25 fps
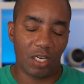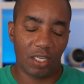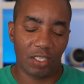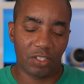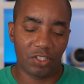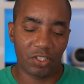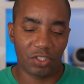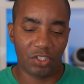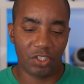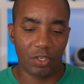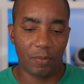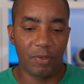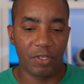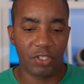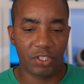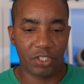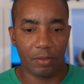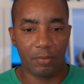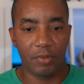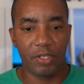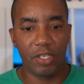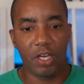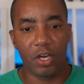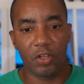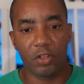Like some of
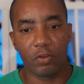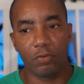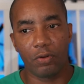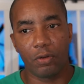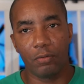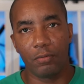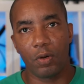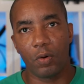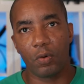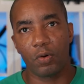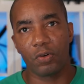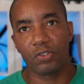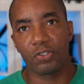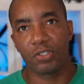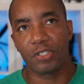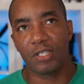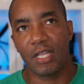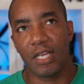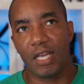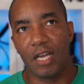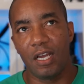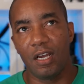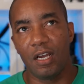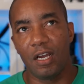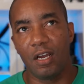the other reel mowers,
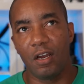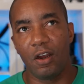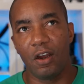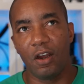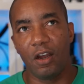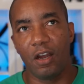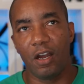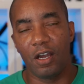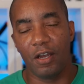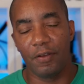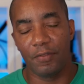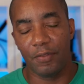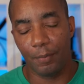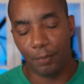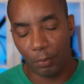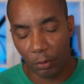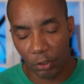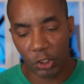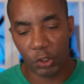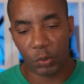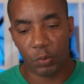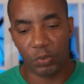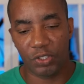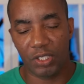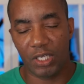the
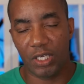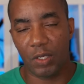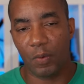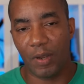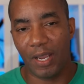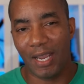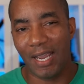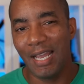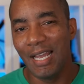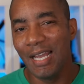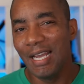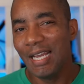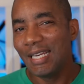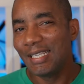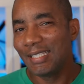push ones anyway,